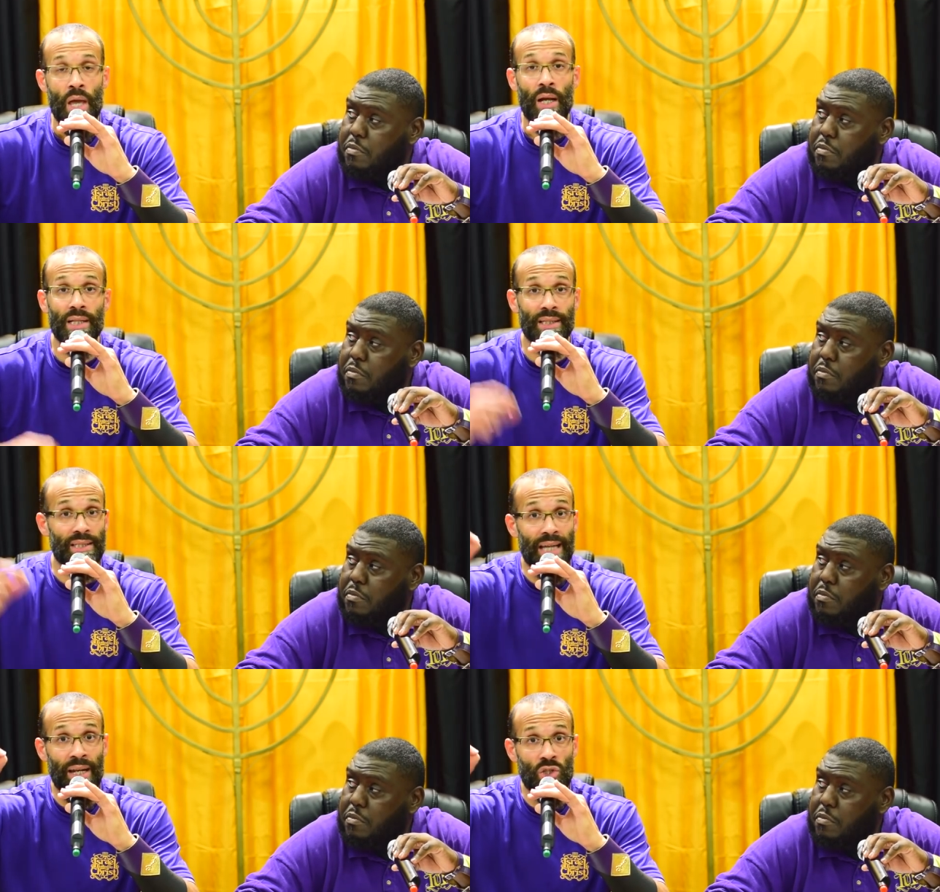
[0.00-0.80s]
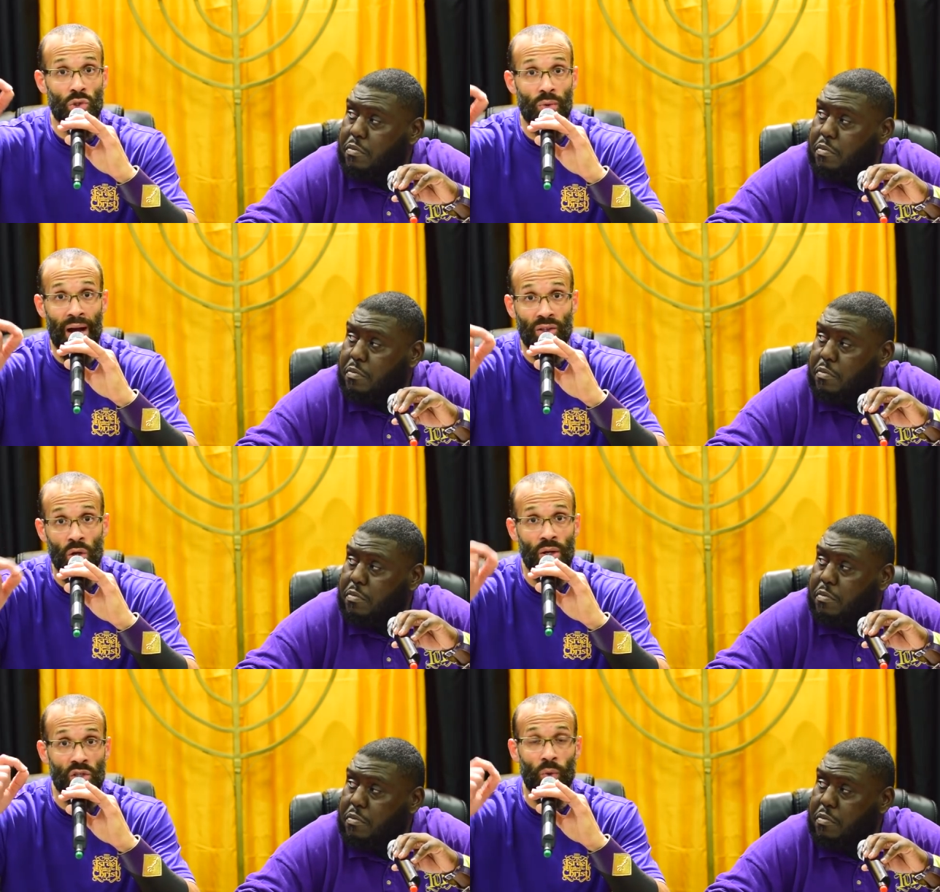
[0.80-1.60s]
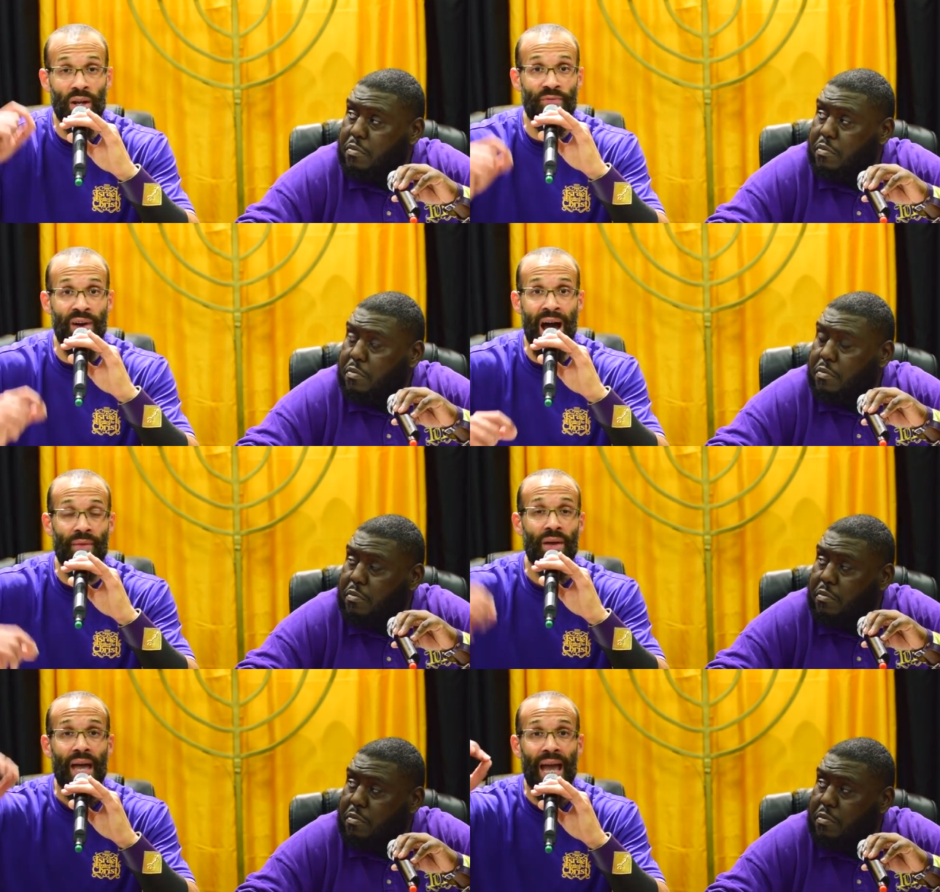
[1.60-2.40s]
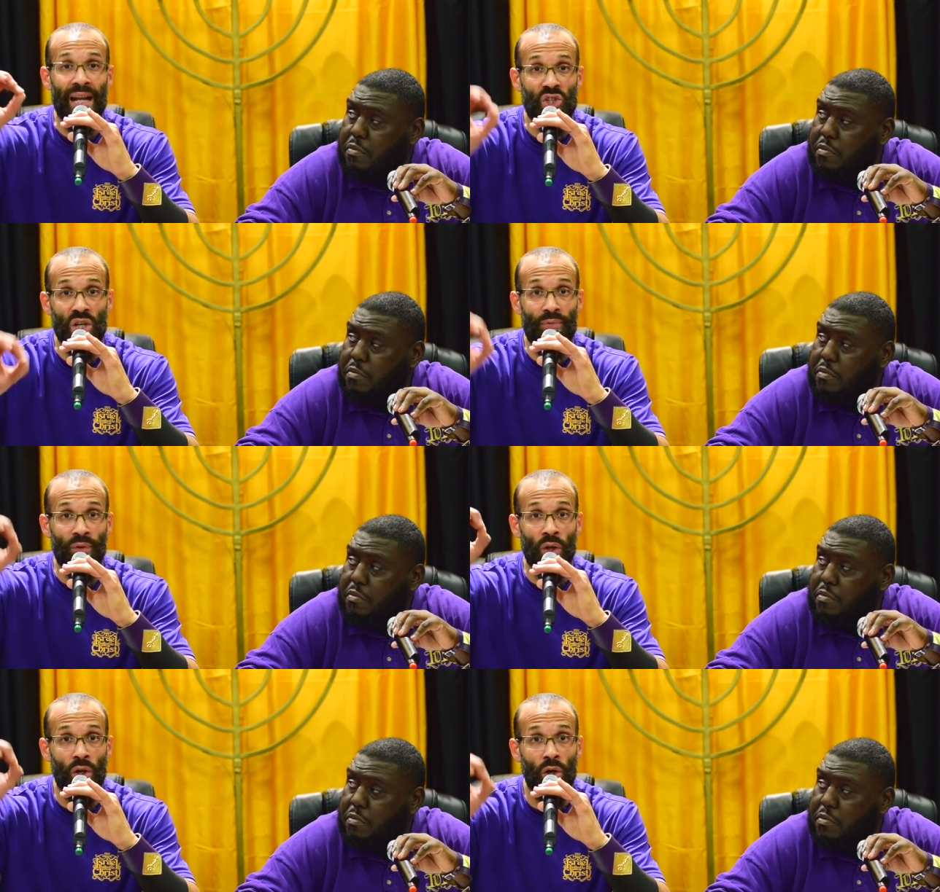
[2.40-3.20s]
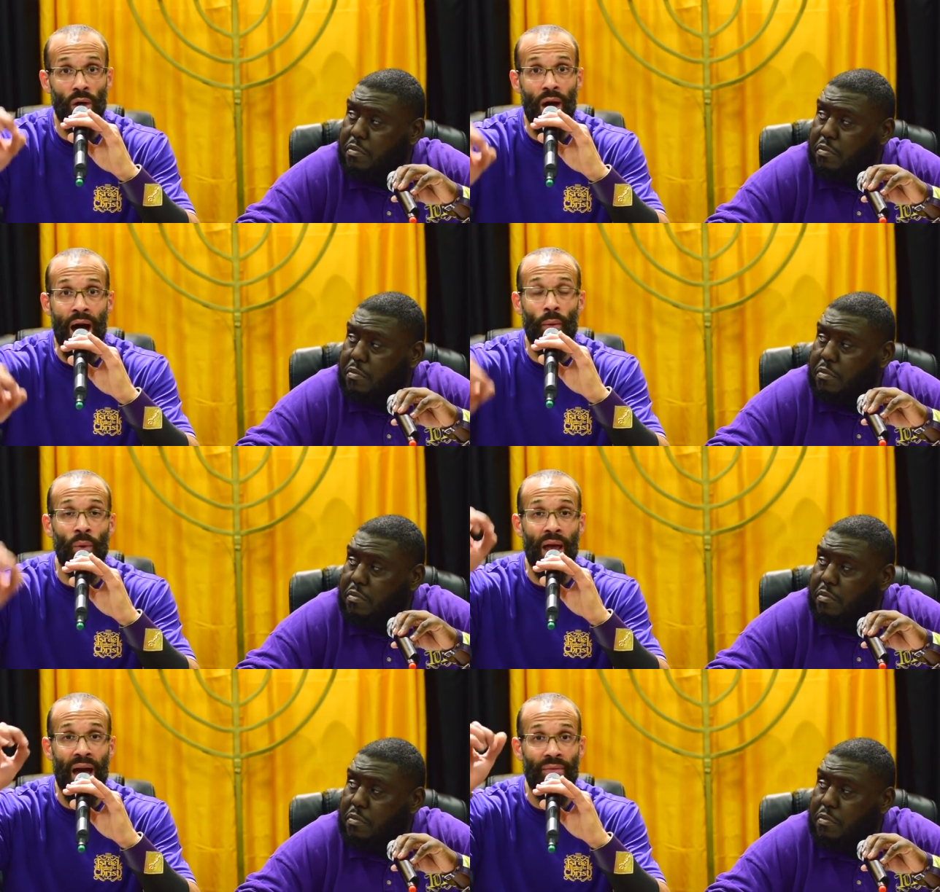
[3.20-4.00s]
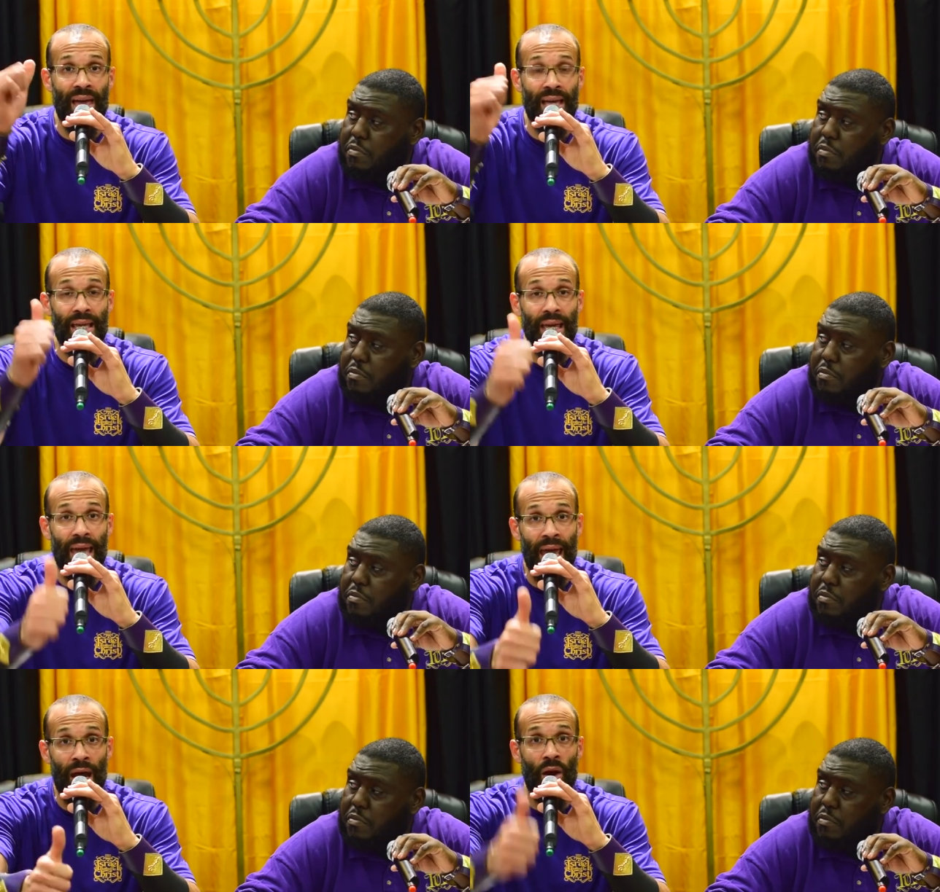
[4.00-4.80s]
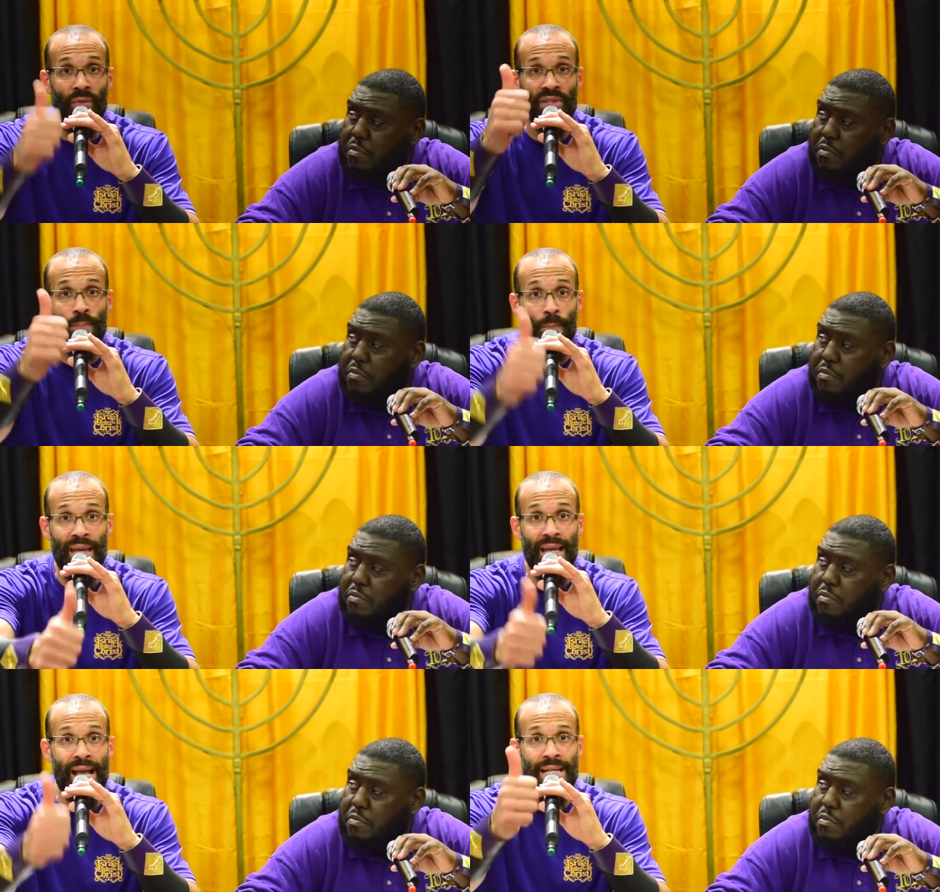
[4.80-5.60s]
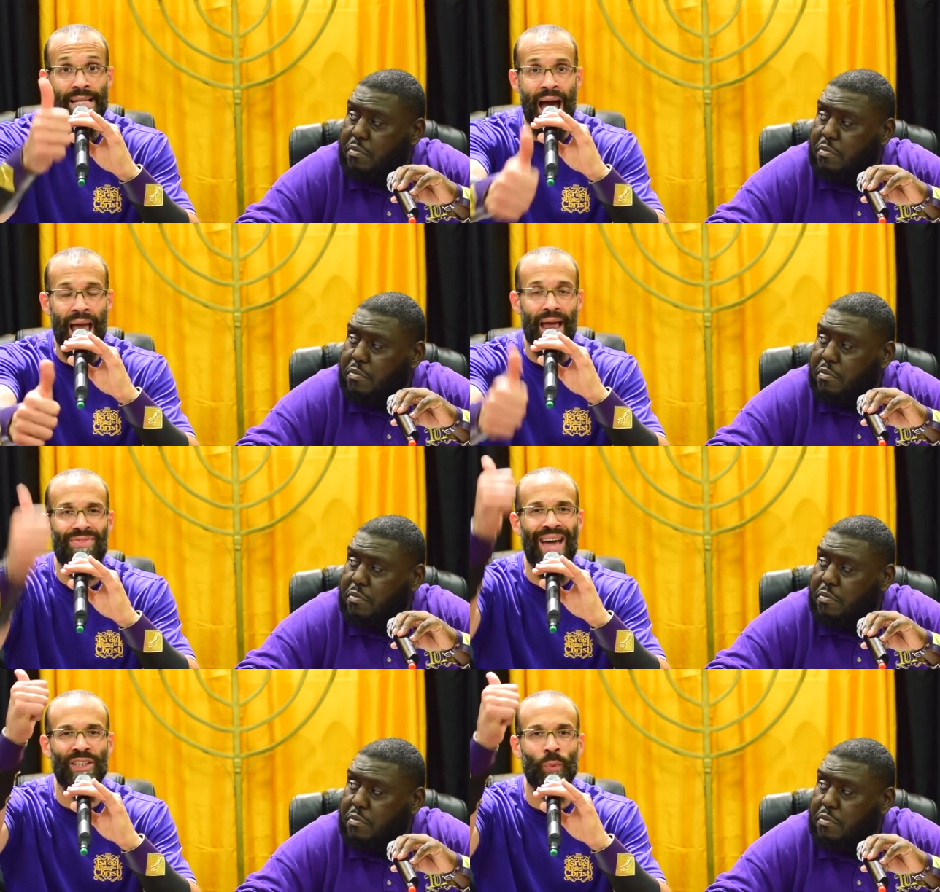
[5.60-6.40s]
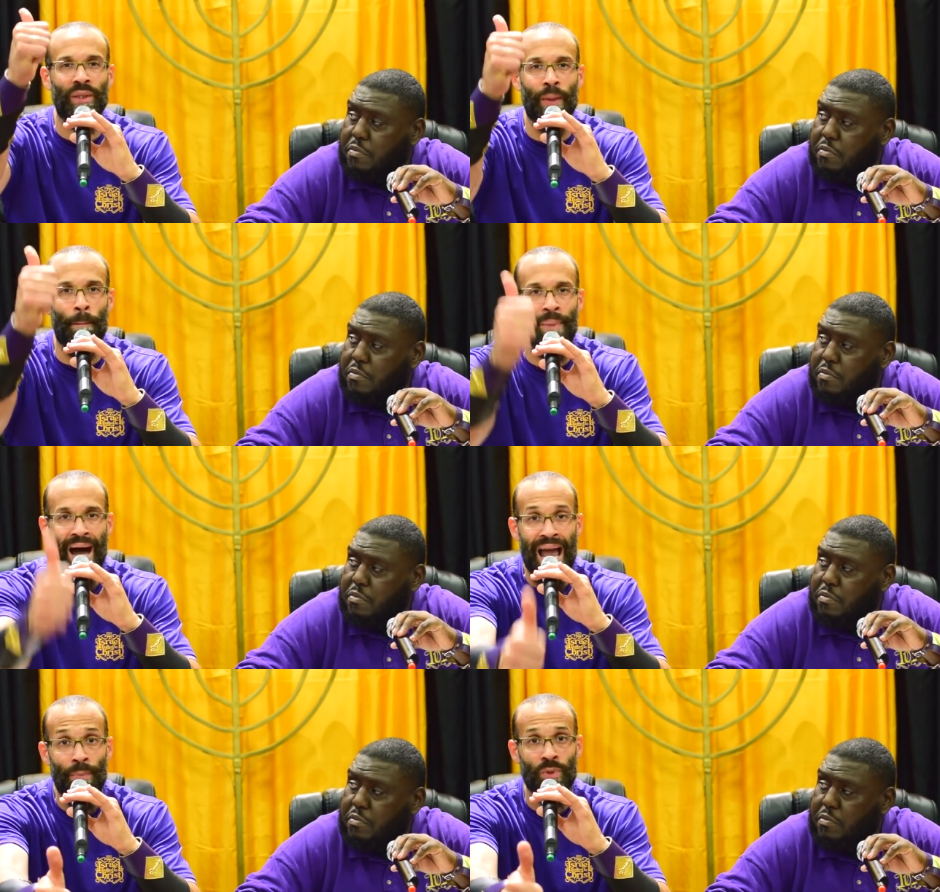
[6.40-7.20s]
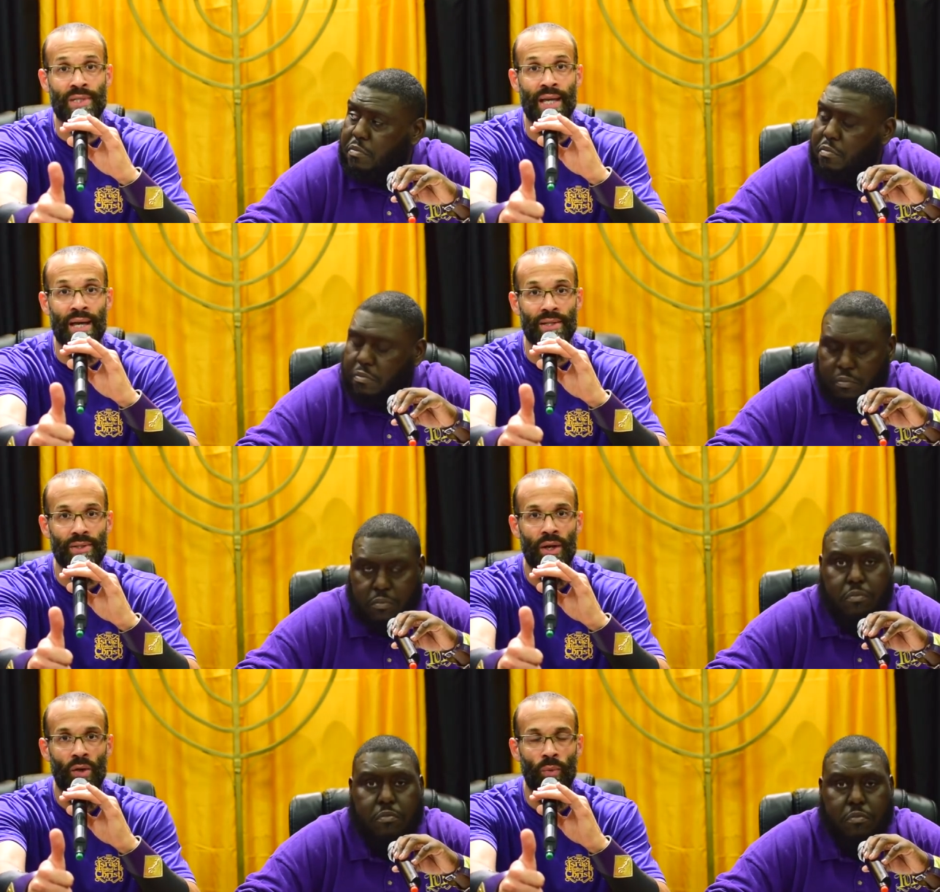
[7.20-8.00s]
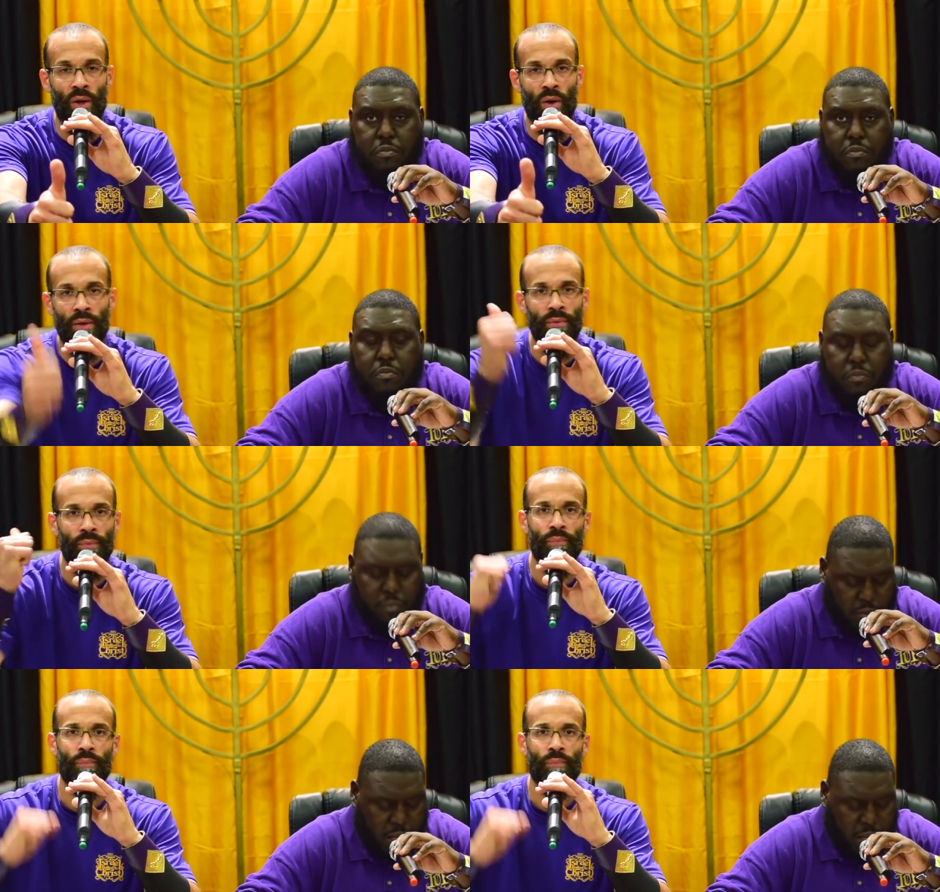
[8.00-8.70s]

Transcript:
Speaker 1: Because it said in Sirach 30:25, a cheerful and good heart would have a care of his meat and diet. That's what the Bible says. Read on.